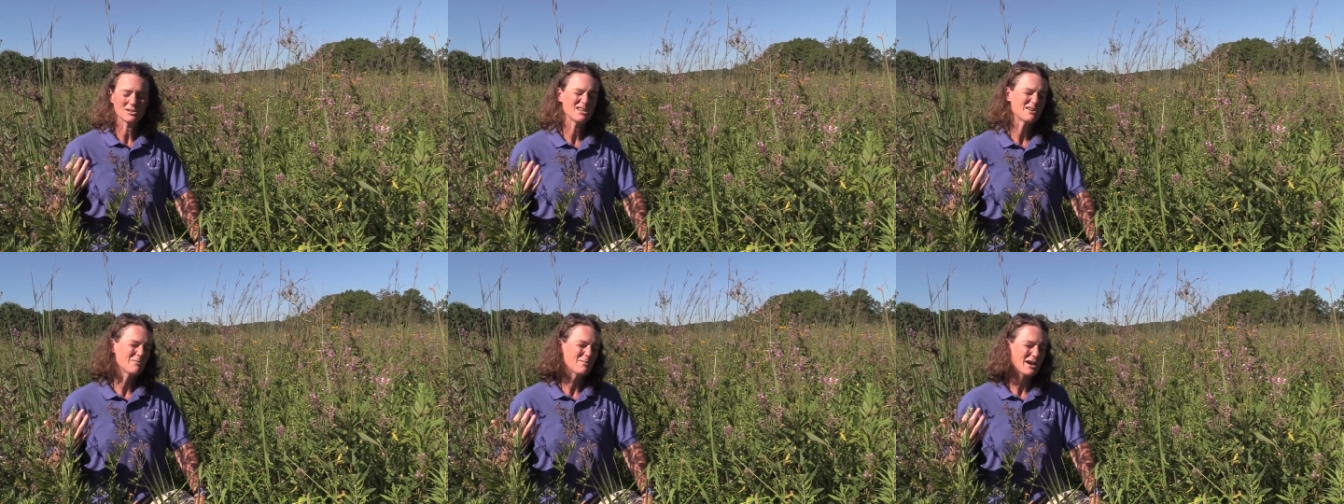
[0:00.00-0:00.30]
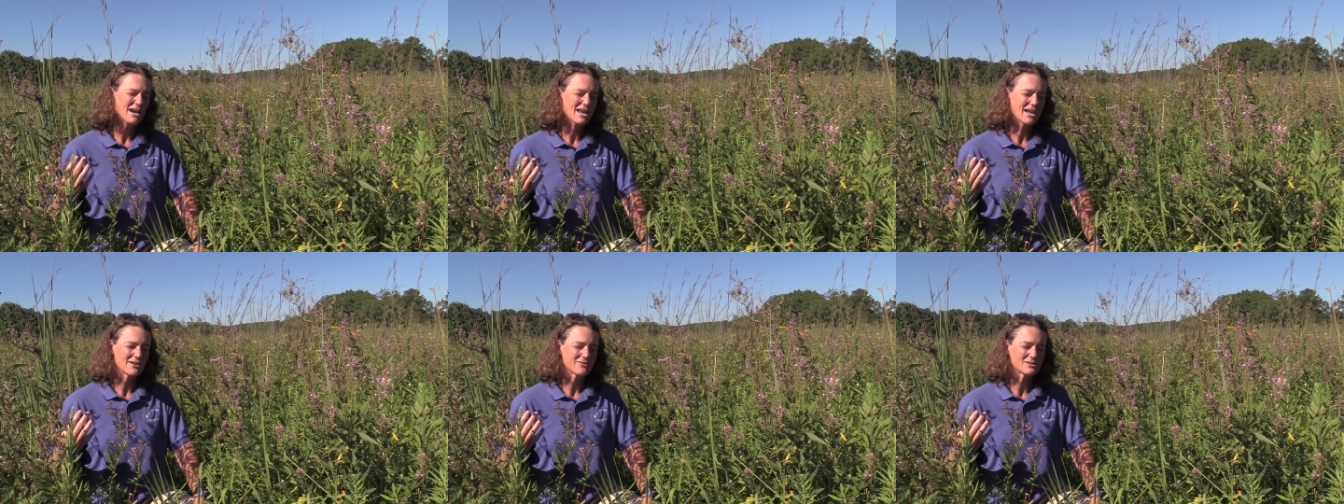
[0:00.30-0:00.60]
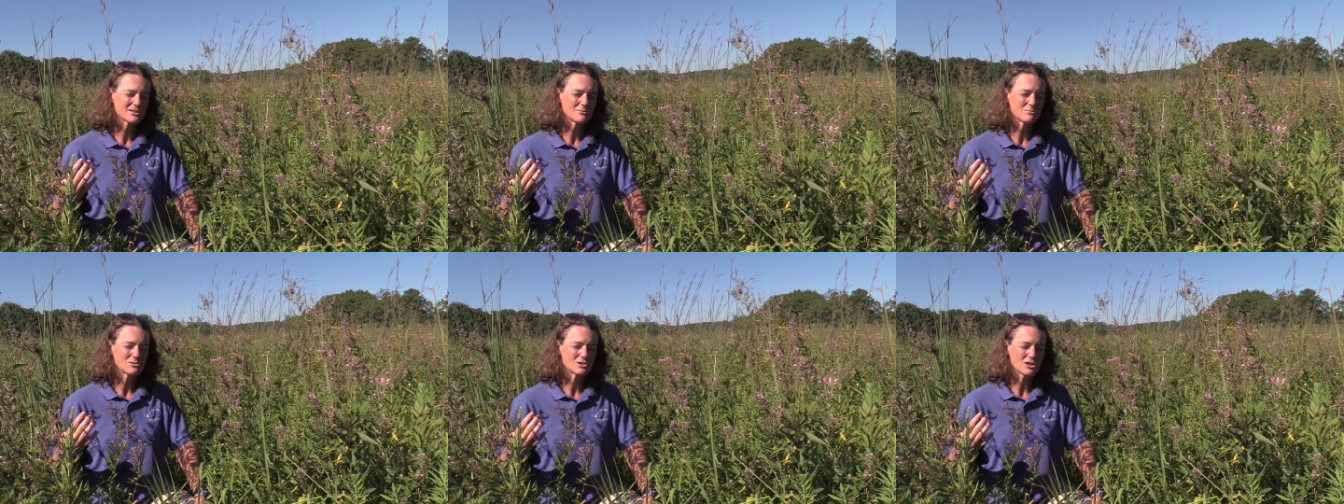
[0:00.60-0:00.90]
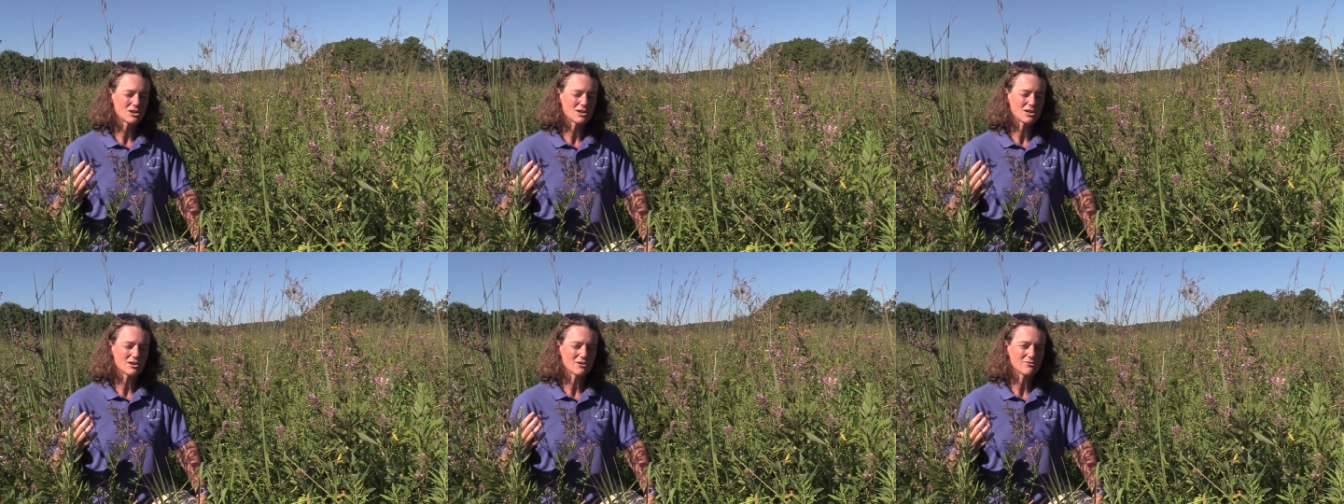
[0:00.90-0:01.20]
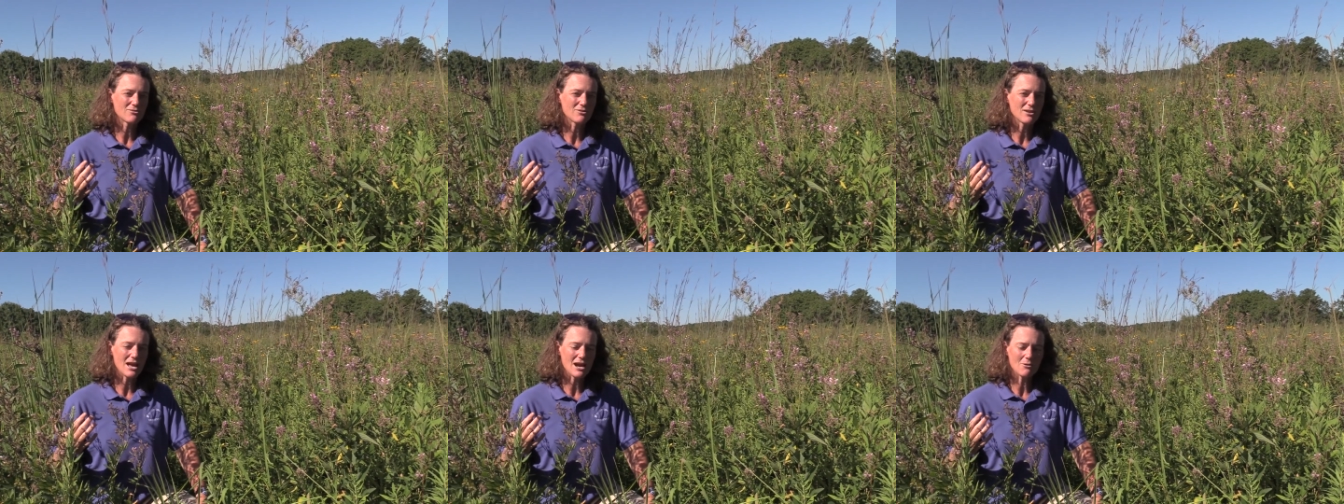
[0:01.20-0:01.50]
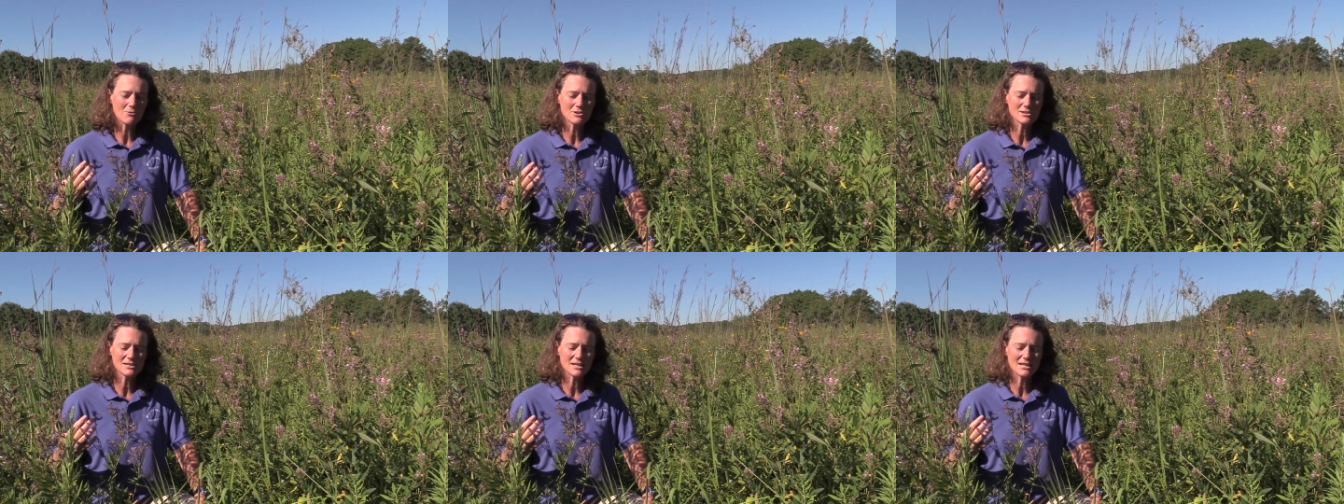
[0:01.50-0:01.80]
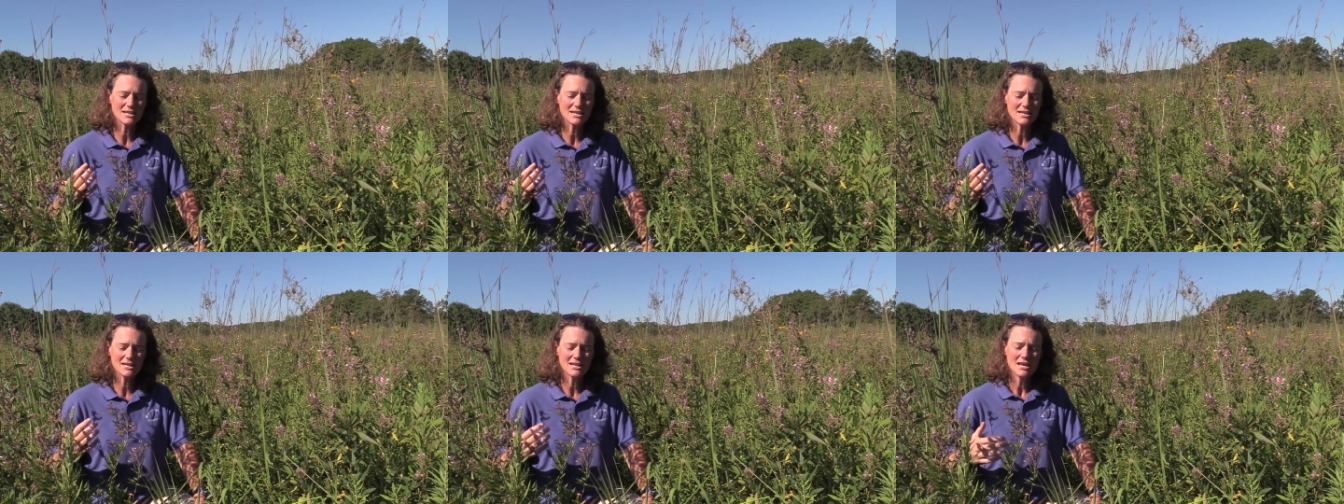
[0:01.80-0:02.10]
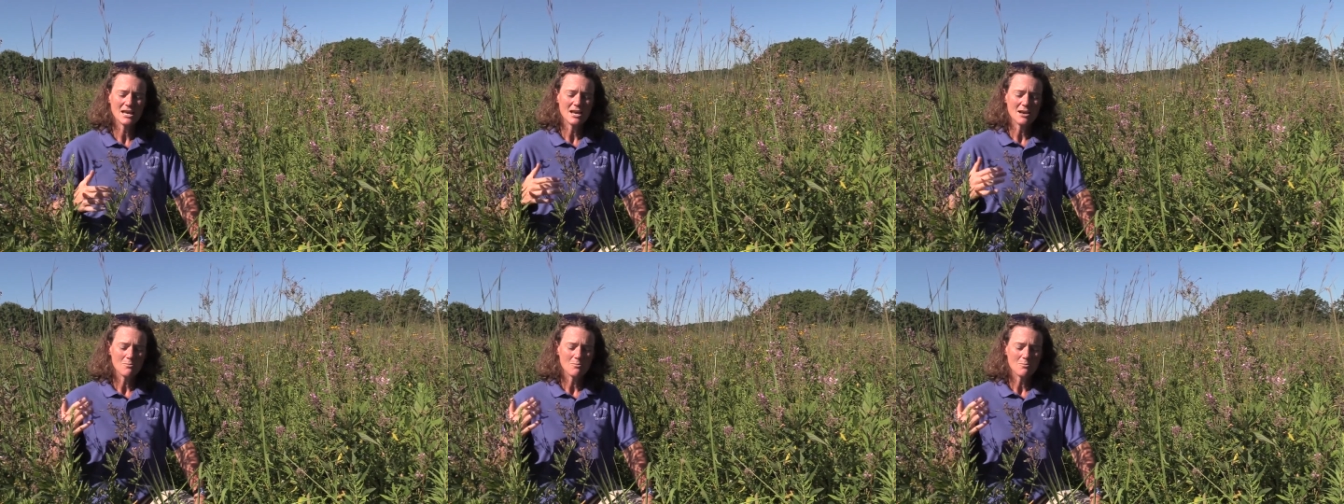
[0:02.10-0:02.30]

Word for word: it might have some darker flowers on it,